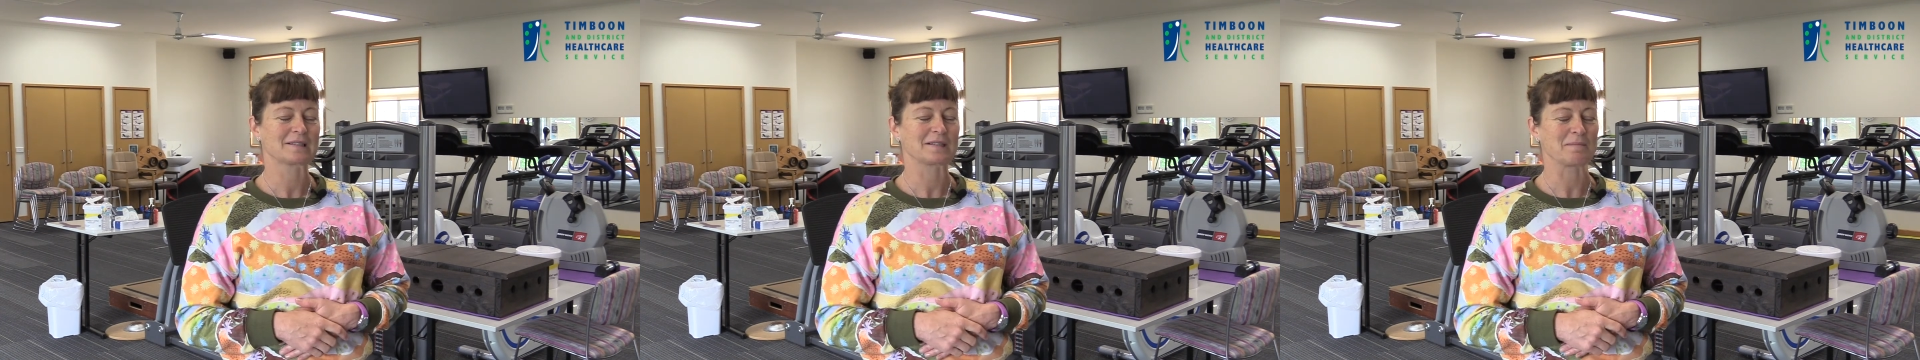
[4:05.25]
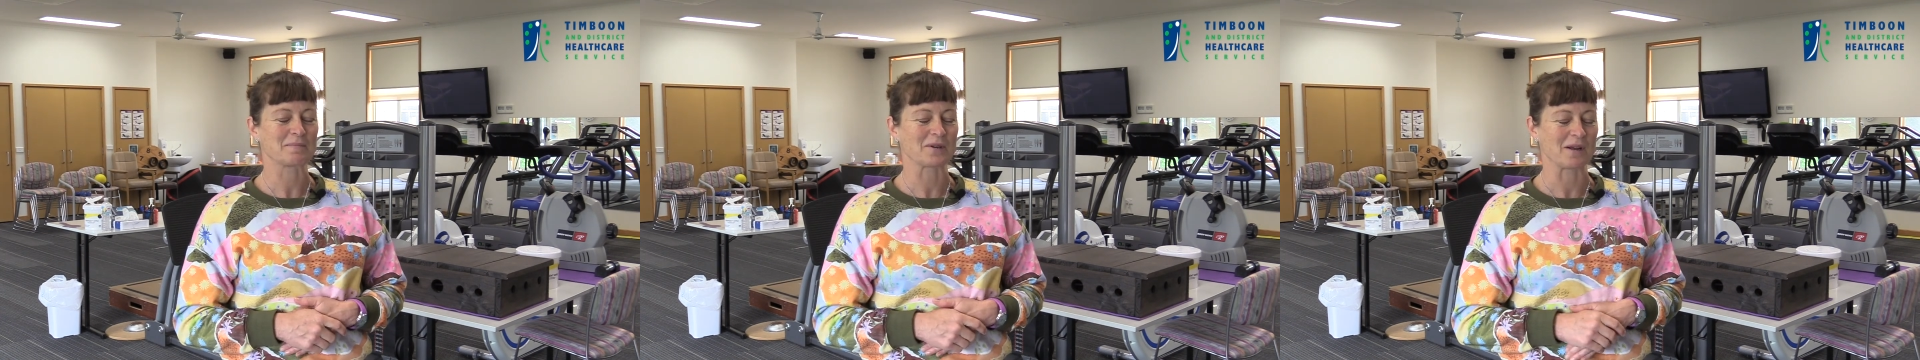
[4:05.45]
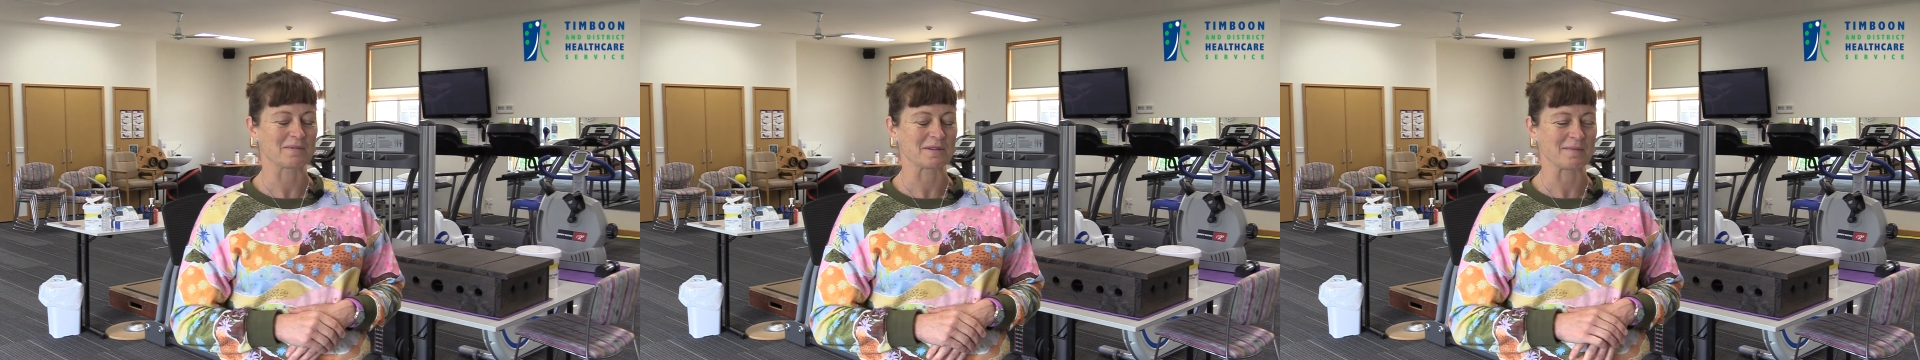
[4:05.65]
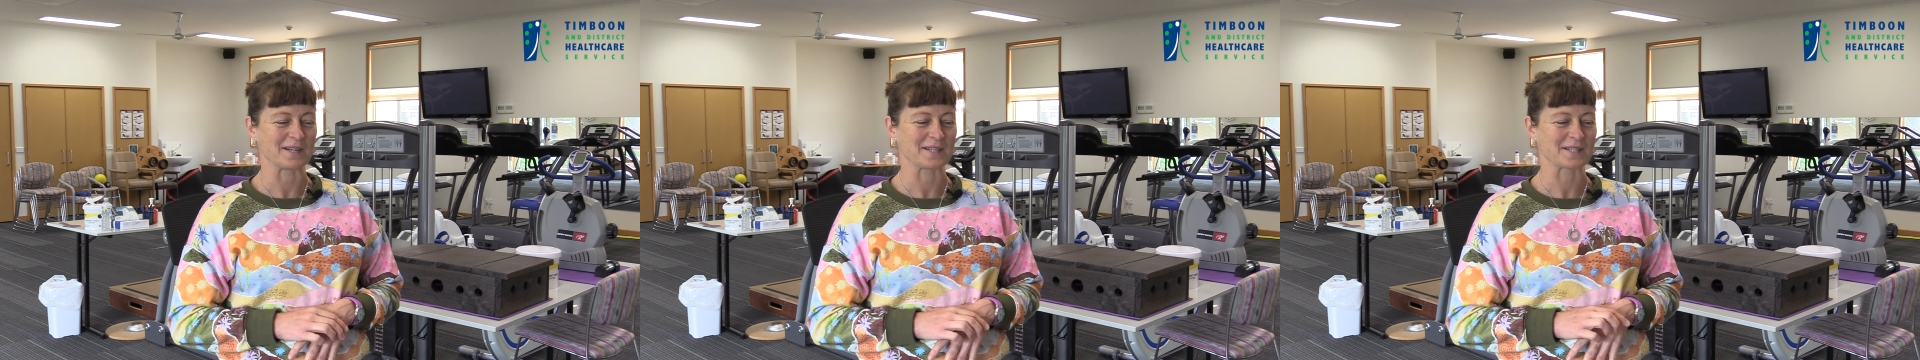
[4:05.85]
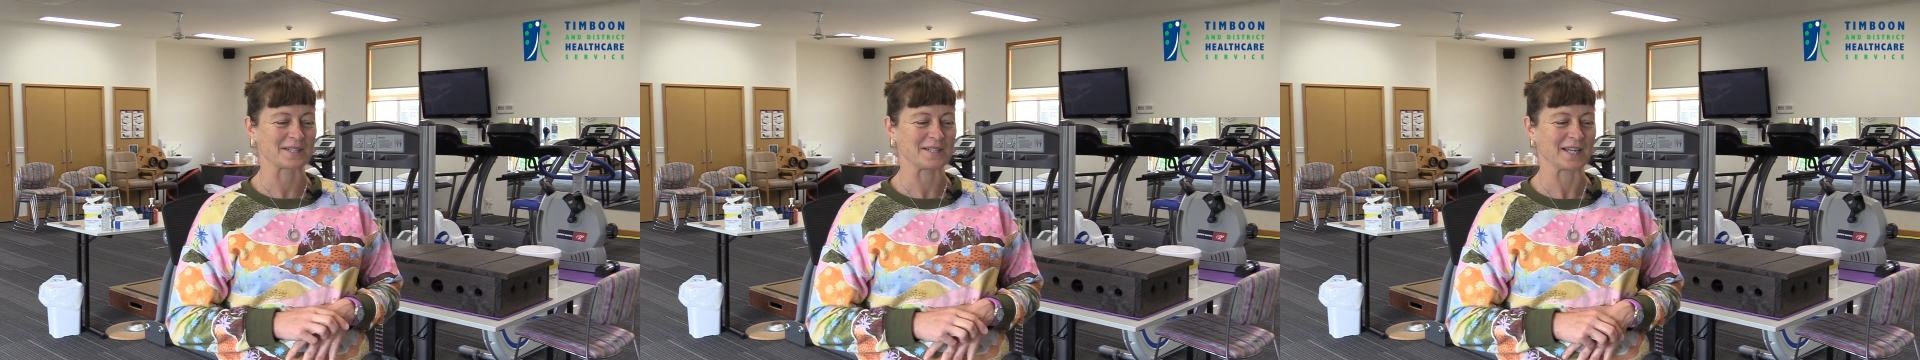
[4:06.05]
Sometimes I
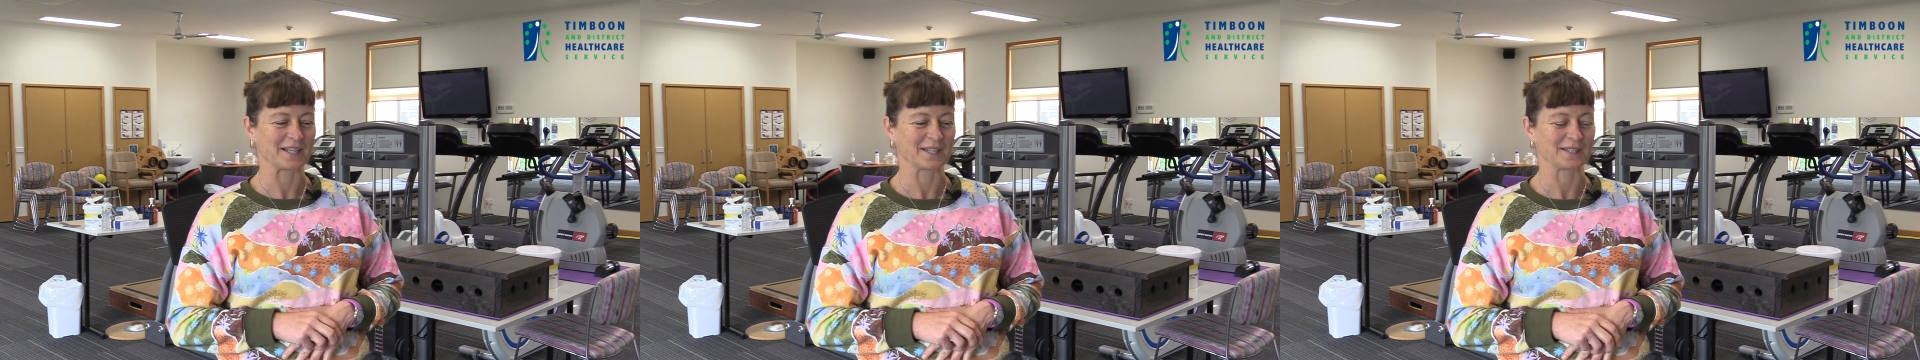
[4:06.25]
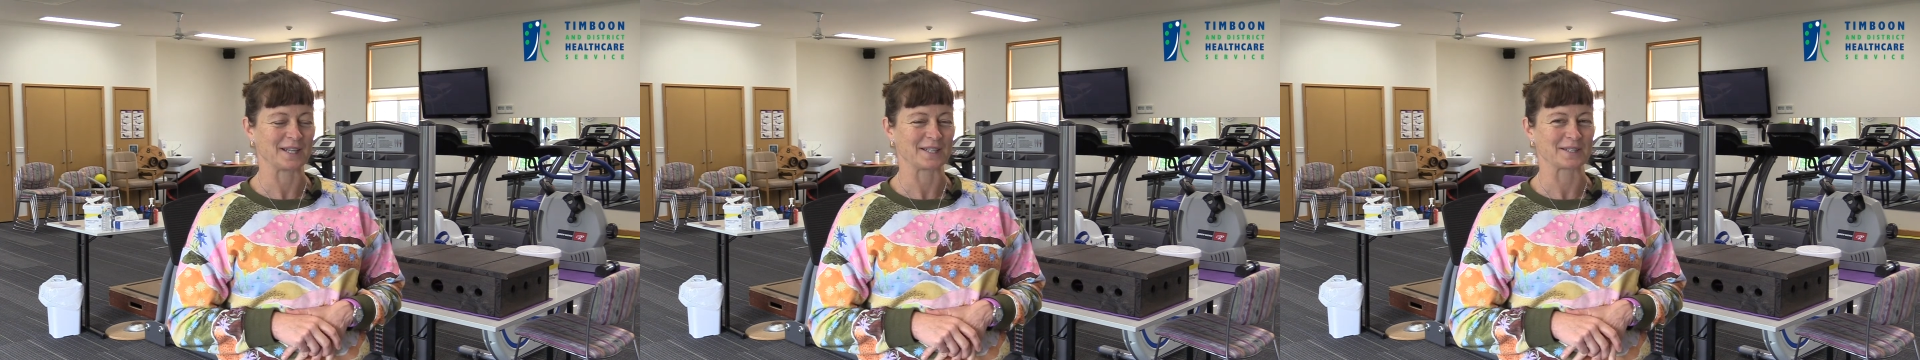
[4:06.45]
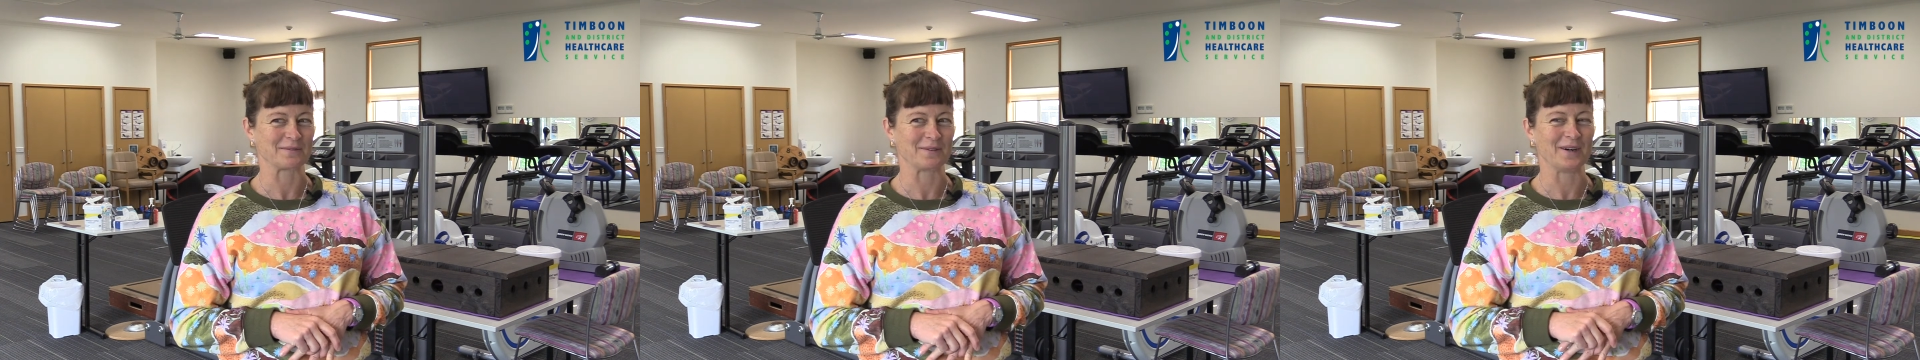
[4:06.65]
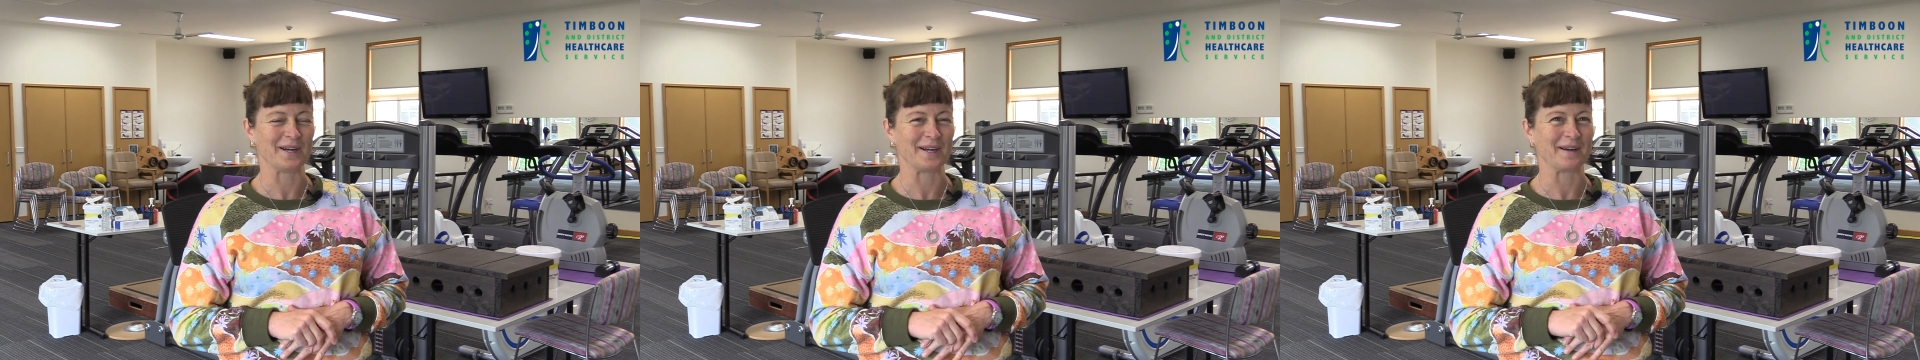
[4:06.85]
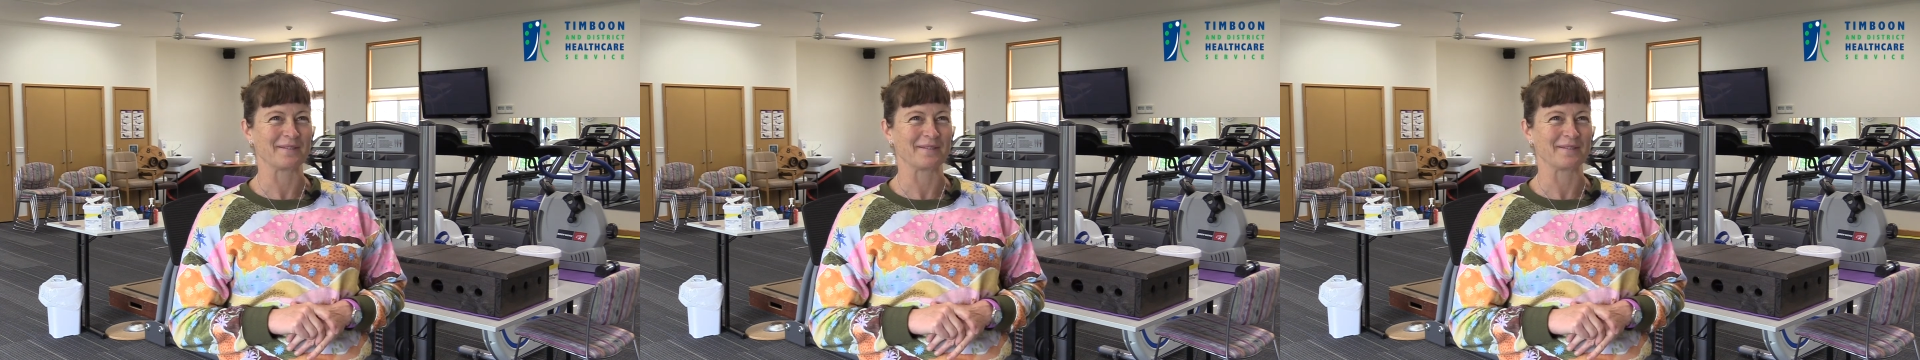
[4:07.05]
might sneak a glass of wine